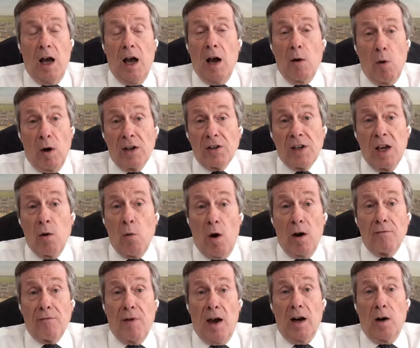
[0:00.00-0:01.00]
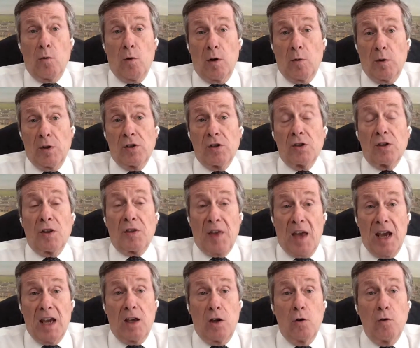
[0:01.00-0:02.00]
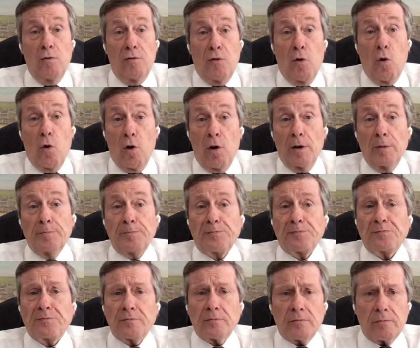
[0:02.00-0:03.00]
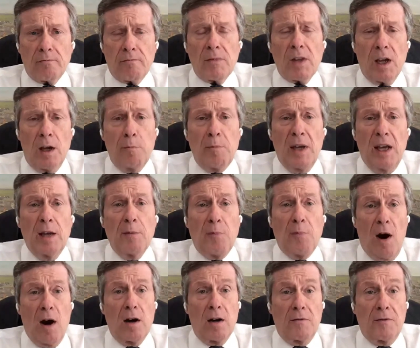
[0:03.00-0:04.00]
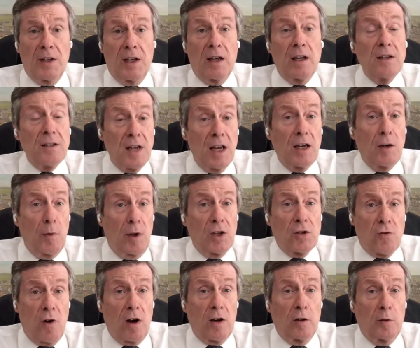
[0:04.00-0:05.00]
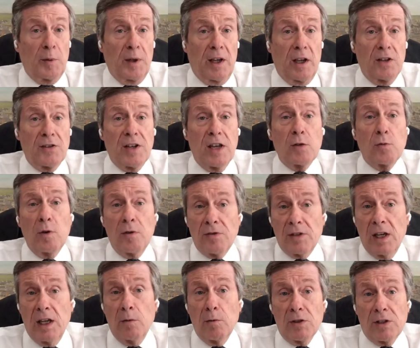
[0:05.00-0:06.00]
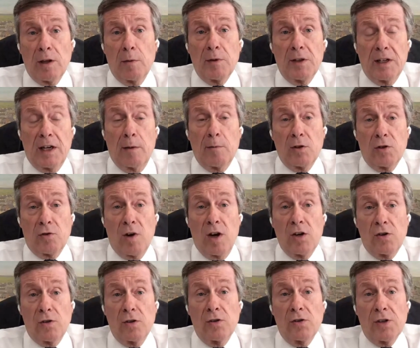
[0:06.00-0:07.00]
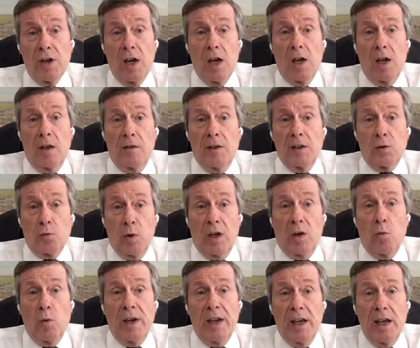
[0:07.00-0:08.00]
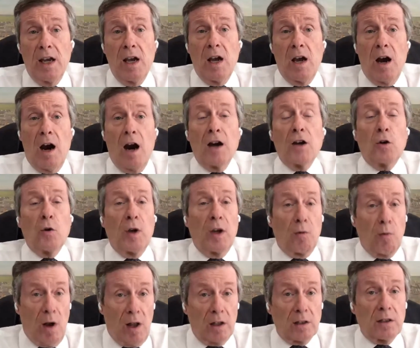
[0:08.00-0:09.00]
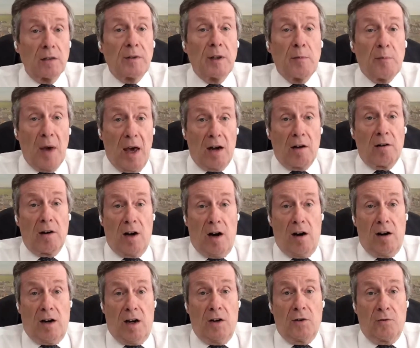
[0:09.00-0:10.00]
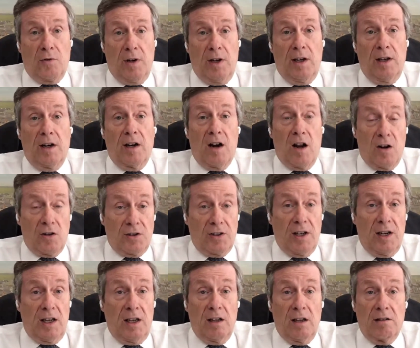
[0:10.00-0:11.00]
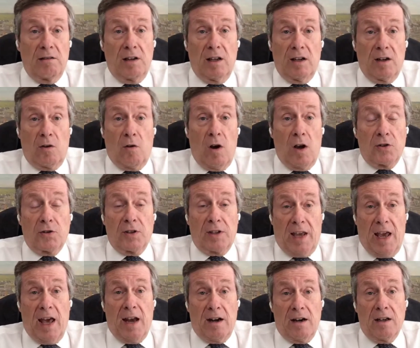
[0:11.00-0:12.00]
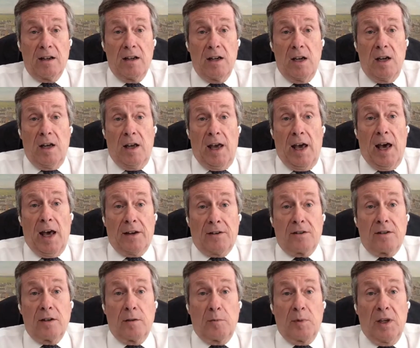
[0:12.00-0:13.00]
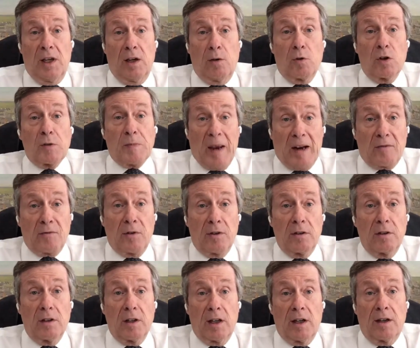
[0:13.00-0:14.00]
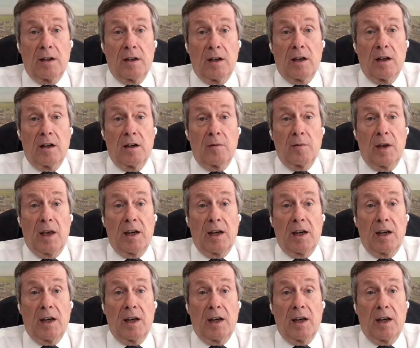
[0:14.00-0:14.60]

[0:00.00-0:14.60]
I want to say one final word, which is to thank you for being part of the continuing struggle, because as we've seen with some of the demonstrations this week, we are doing relatively better in our country and in our city and across Canada at being respectful and